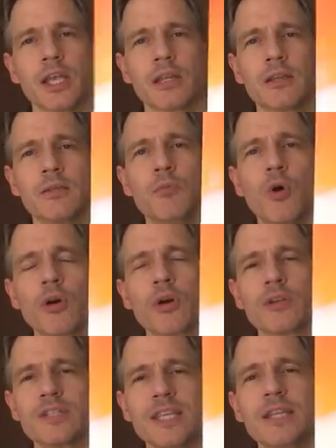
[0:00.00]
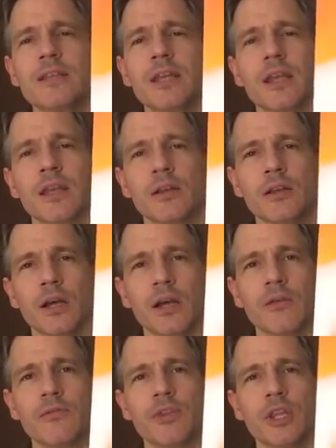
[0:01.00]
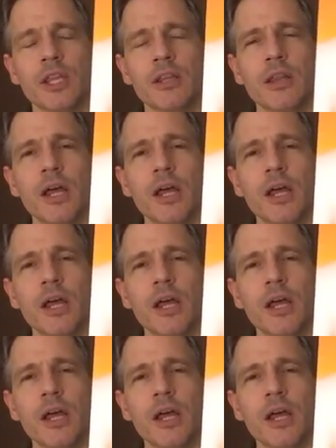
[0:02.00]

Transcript: at more detail of the